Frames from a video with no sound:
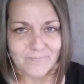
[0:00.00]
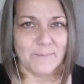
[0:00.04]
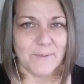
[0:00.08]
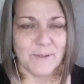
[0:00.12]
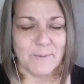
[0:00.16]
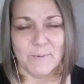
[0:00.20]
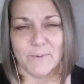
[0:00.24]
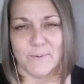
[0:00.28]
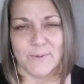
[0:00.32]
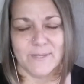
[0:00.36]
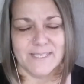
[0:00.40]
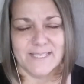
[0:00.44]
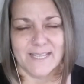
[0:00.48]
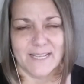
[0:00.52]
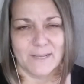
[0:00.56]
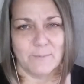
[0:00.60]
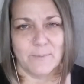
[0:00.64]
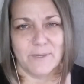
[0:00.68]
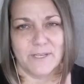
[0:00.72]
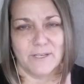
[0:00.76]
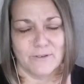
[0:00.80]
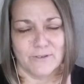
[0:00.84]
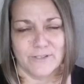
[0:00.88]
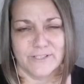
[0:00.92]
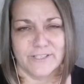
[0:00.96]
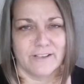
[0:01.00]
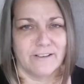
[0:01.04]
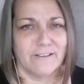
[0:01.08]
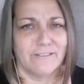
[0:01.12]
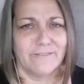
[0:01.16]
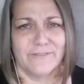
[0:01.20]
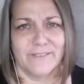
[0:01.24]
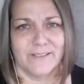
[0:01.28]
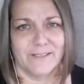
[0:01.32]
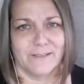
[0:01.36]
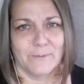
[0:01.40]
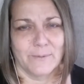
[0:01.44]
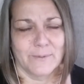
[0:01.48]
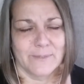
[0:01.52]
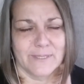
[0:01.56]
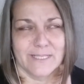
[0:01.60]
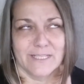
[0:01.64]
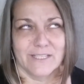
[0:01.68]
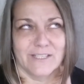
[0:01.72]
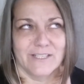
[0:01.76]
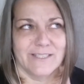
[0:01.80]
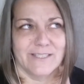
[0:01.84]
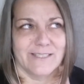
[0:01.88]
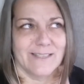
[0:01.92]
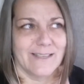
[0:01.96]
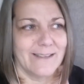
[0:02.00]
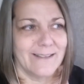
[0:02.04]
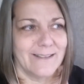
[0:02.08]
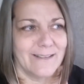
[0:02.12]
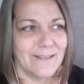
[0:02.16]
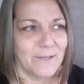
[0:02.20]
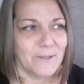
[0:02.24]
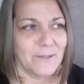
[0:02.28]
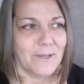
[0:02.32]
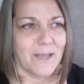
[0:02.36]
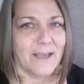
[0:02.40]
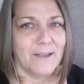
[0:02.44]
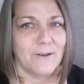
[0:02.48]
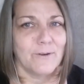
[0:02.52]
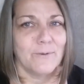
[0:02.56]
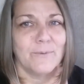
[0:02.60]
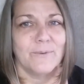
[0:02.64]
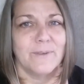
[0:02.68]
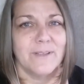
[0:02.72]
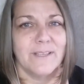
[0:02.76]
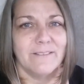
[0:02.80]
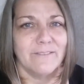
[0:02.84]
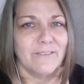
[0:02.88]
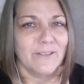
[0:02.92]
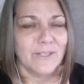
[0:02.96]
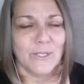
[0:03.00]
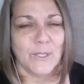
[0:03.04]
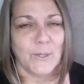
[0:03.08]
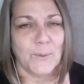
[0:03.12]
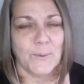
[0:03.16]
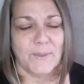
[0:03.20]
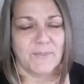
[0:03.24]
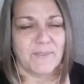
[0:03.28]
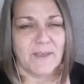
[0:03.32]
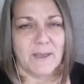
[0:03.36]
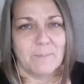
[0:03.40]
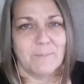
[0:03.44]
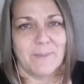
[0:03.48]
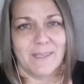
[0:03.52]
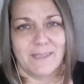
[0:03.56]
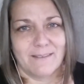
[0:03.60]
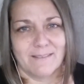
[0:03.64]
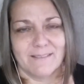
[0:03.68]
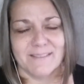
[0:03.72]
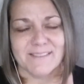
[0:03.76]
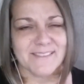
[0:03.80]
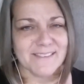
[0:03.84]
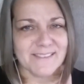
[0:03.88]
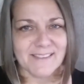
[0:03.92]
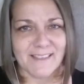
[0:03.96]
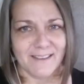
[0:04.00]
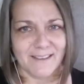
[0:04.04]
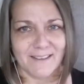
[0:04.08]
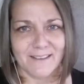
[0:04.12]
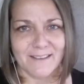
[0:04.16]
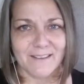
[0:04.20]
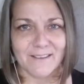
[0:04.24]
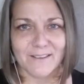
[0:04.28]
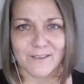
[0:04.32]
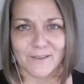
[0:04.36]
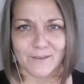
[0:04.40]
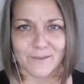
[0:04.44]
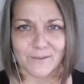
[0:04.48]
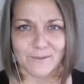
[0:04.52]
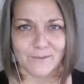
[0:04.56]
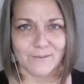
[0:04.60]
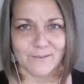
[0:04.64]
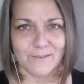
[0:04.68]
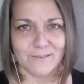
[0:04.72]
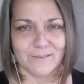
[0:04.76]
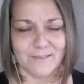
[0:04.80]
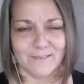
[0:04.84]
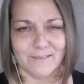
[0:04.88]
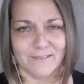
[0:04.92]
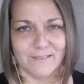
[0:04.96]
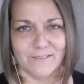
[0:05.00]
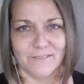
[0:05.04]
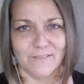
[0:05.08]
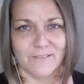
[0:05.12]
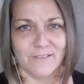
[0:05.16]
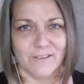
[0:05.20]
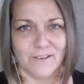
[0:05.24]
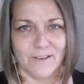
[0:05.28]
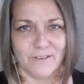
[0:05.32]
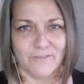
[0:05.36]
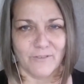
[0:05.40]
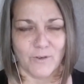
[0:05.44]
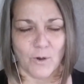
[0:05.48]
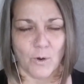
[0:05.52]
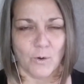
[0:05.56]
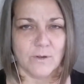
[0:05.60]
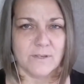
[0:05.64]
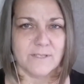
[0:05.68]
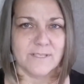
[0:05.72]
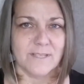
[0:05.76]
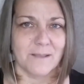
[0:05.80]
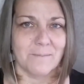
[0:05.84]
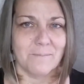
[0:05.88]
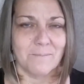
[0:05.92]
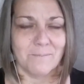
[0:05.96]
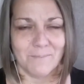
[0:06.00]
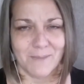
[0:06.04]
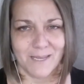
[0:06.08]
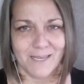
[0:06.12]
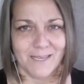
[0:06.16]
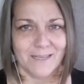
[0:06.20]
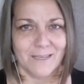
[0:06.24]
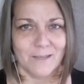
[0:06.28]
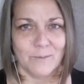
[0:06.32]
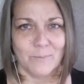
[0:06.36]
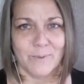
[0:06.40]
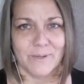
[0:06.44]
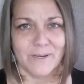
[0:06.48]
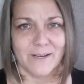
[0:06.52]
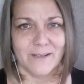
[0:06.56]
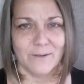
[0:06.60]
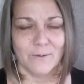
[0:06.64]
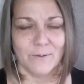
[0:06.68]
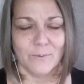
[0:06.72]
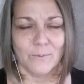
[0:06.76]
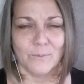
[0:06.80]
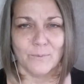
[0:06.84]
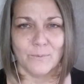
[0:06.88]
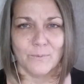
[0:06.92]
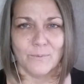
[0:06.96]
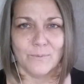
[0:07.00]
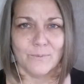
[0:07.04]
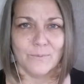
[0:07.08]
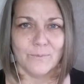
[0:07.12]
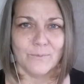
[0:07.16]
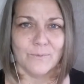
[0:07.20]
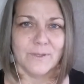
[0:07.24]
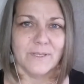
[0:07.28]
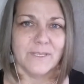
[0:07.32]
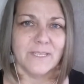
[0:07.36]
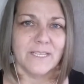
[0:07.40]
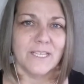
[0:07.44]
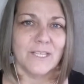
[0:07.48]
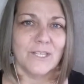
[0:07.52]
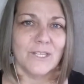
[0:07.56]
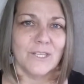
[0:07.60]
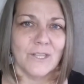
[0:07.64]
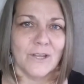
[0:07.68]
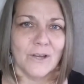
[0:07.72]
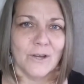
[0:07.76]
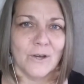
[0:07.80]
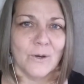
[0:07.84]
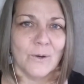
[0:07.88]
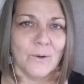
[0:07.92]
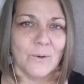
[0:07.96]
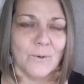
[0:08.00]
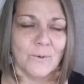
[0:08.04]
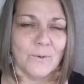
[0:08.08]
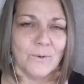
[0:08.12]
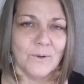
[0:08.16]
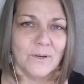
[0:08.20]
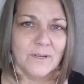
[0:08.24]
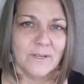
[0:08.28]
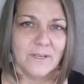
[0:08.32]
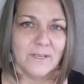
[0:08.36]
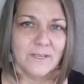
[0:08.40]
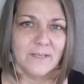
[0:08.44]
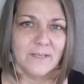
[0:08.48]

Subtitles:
People would say, be yourself, and I was just like, I don't even know what that means. Like, of course I'm me, but I don't really know,